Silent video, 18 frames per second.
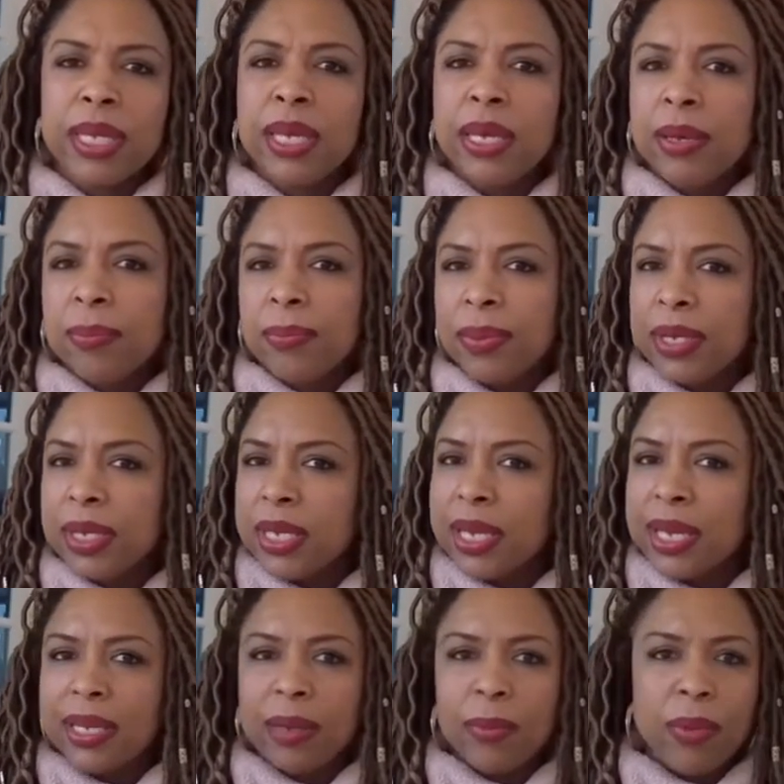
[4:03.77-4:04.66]
But again,
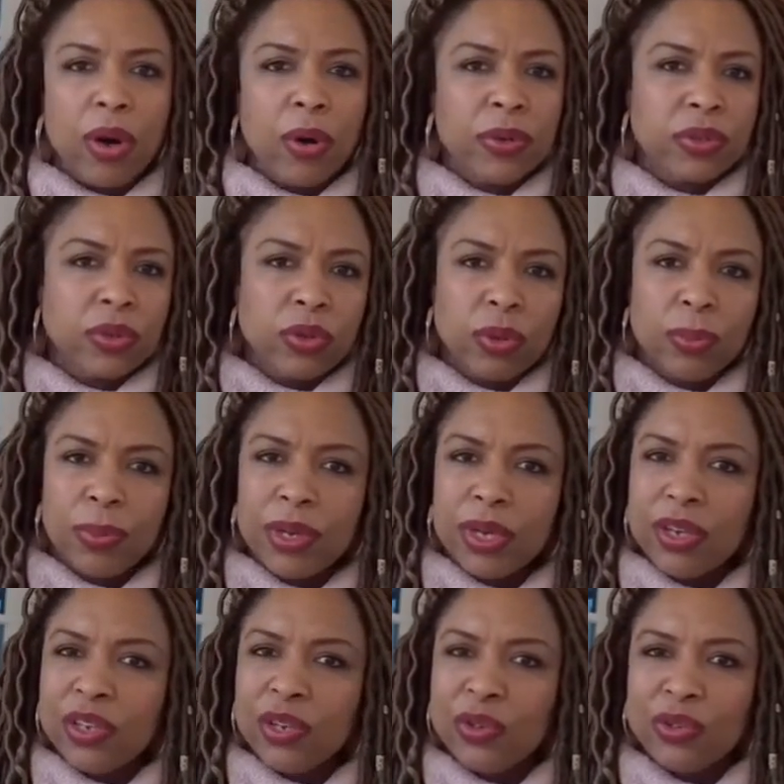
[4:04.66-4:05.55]
I'm always going to be a
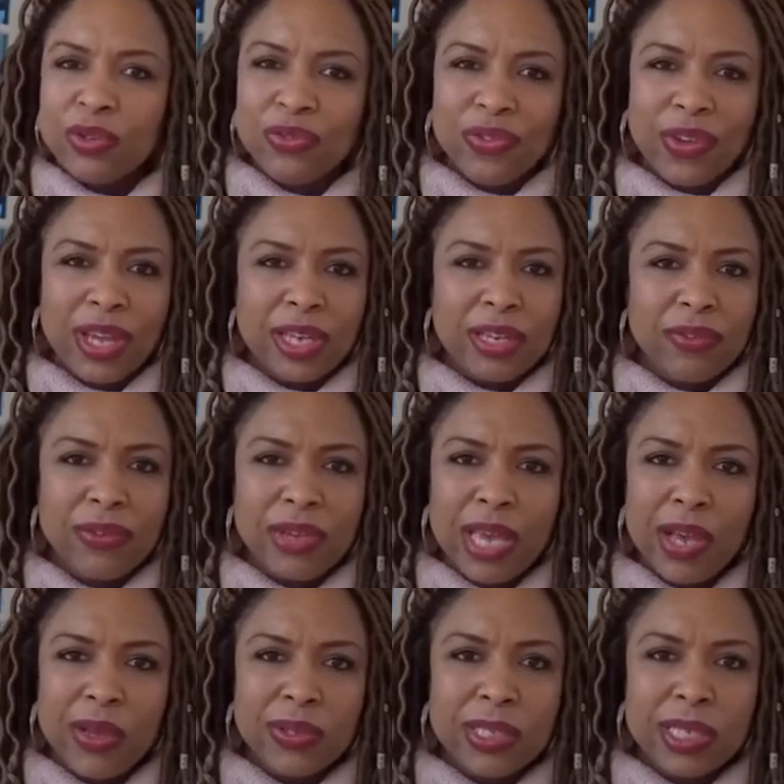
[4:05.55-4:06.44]
huge fan of
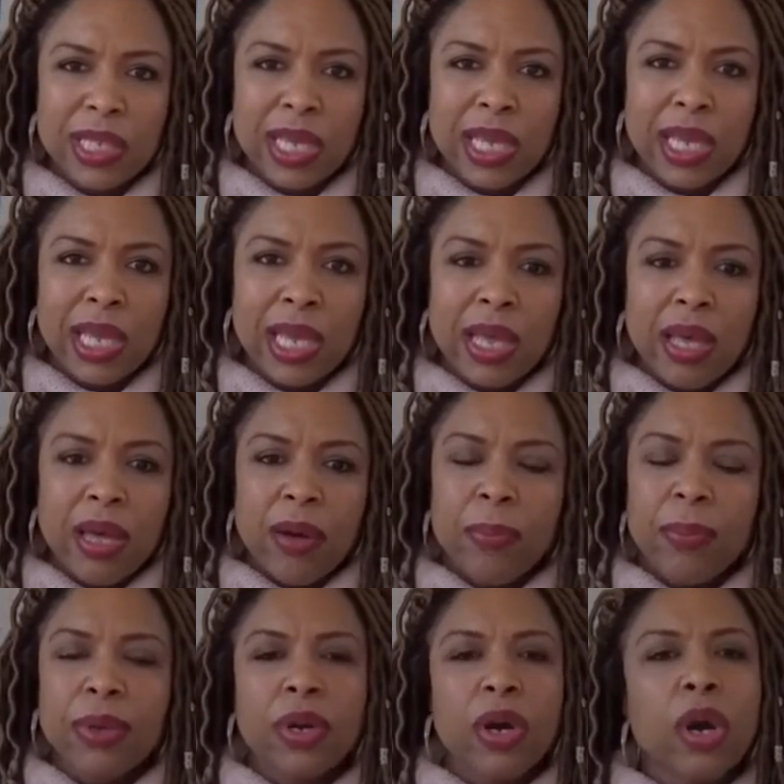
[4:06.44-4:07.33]
counseling. But
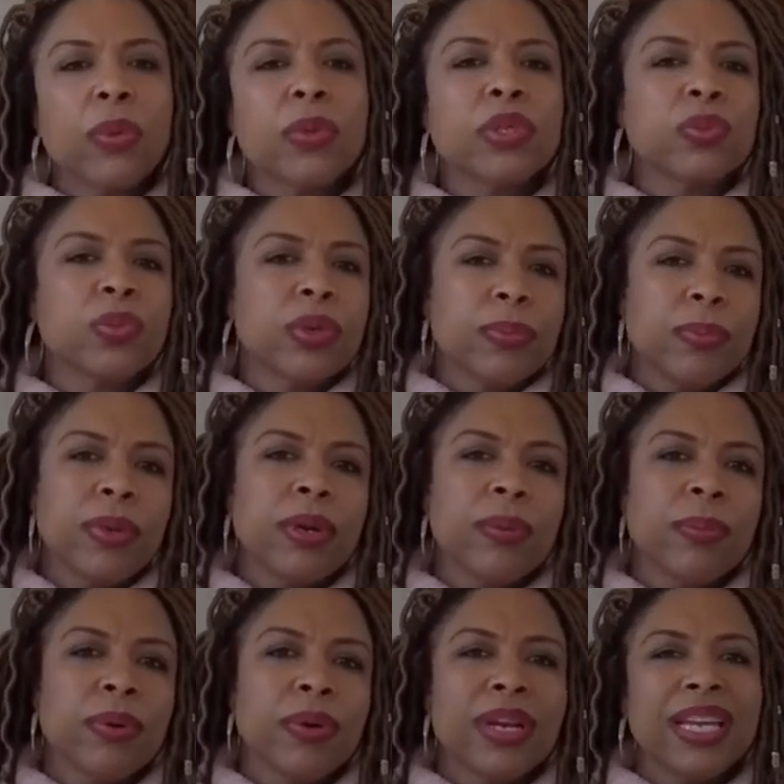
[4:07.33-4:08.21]
always
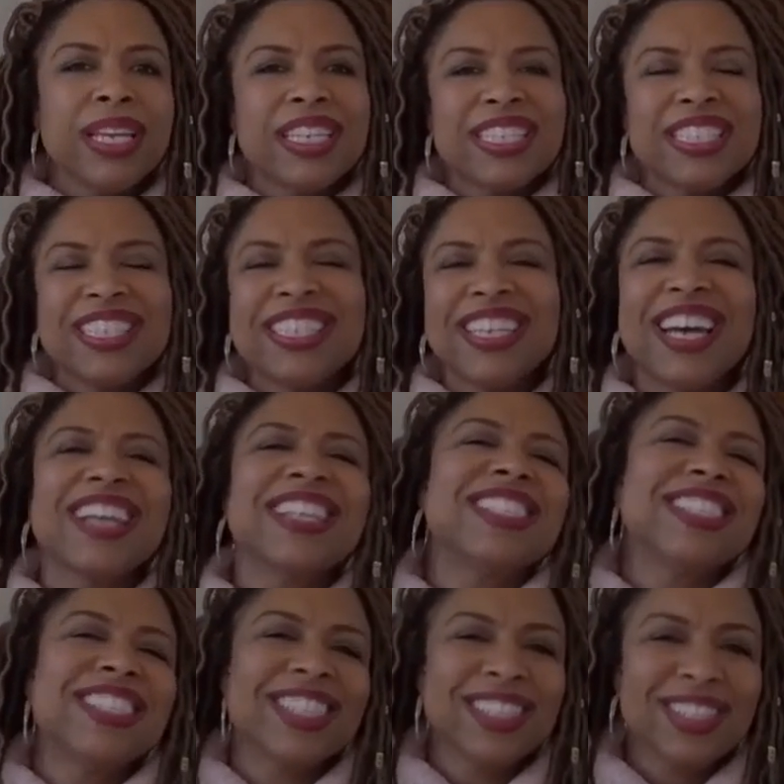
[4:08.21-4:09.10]
remember, it is not
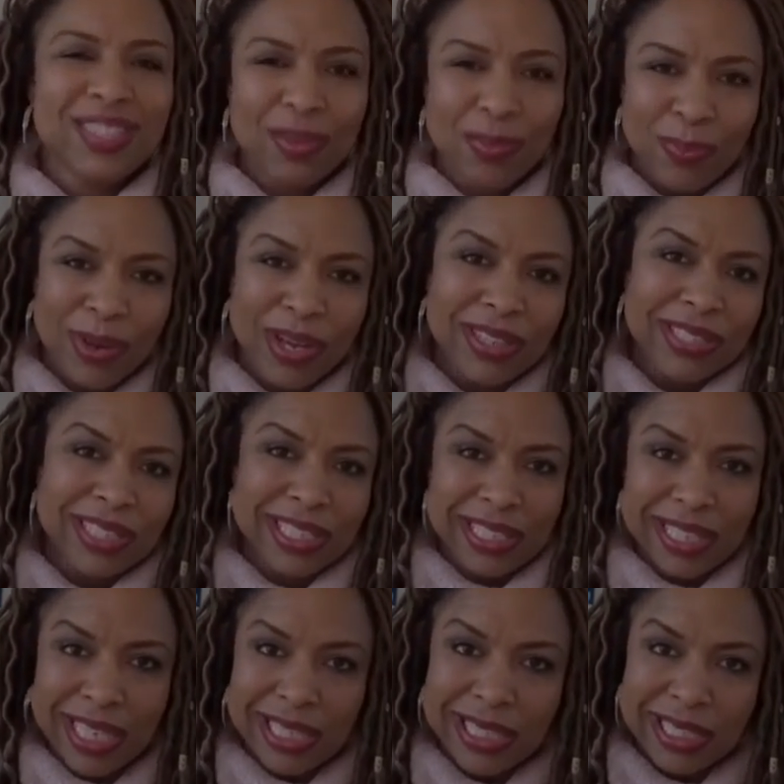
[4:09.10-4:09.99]
just about the
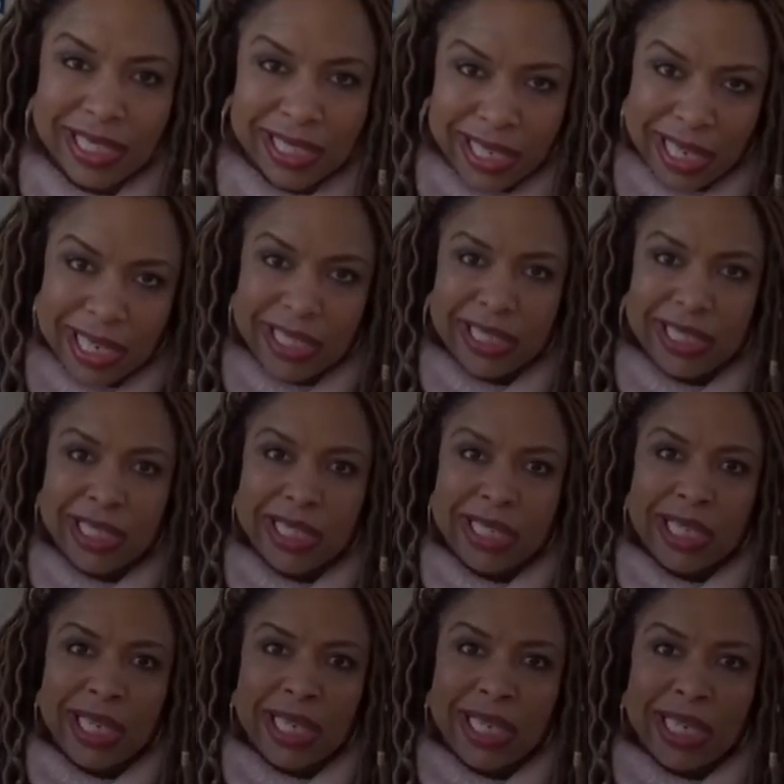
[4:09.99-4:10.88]
destination.
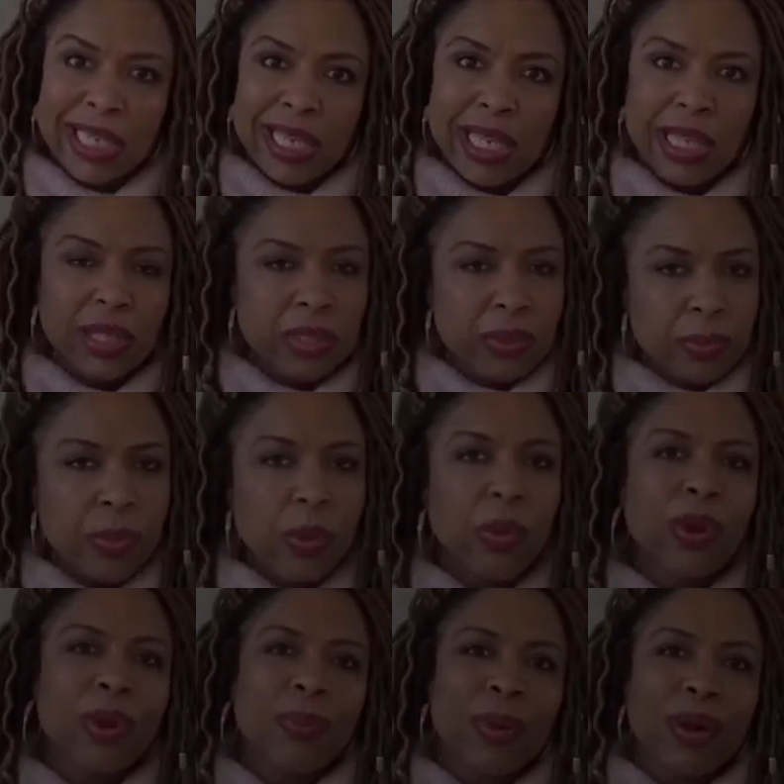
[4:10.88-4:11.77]
It is more
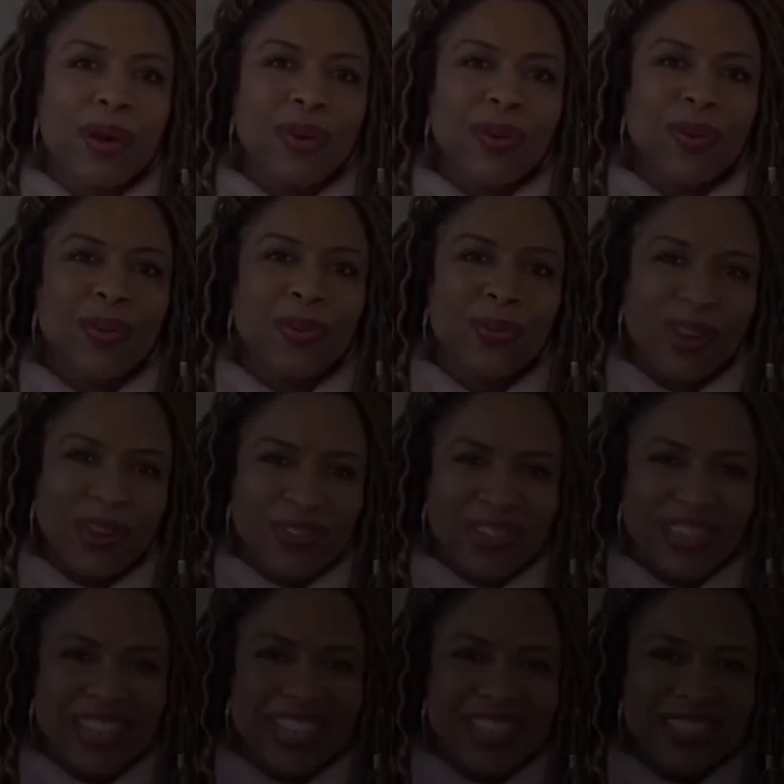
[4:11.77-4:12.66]
about
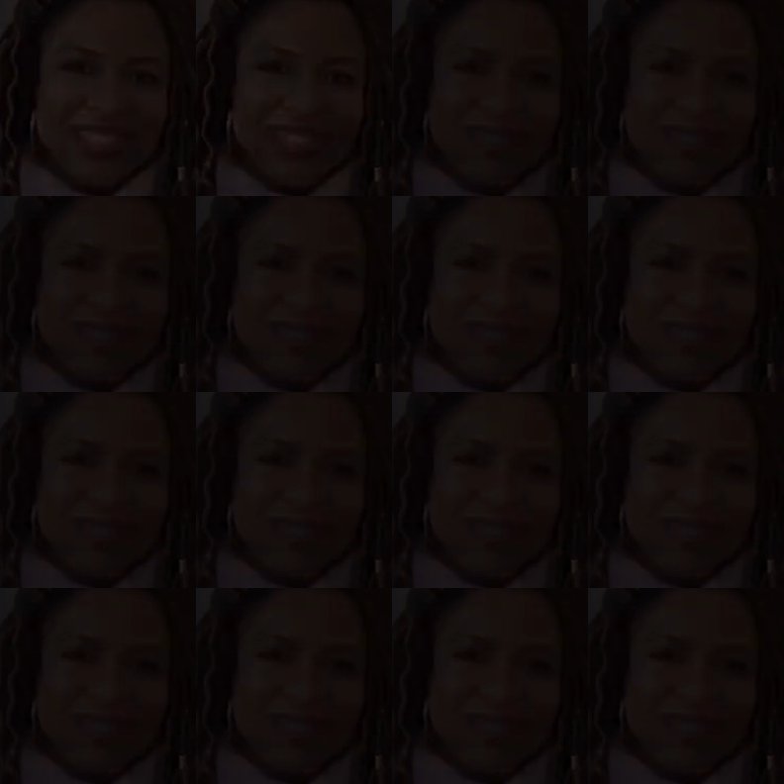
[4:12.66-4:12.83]
revelation.